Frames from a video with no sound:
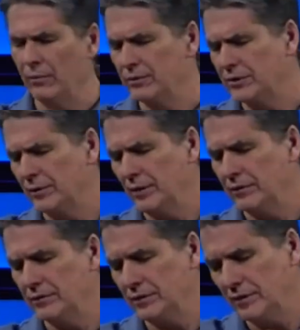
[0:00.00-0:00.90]
so
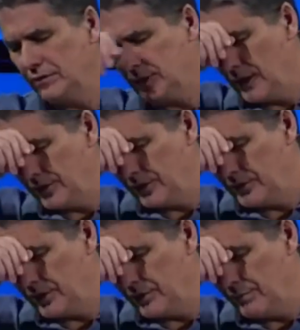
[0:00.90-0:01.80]
it's, it's, uh, I think
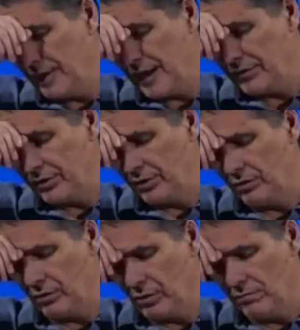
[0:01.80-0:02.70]
it's either
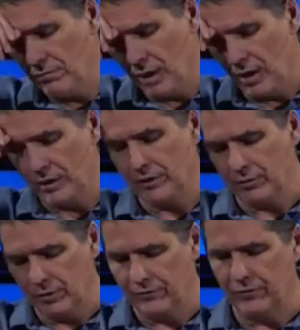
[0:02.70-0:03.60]
Matthew or Mark
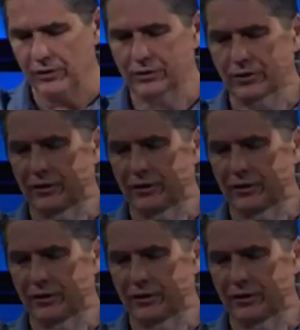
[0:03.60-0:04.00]
refers to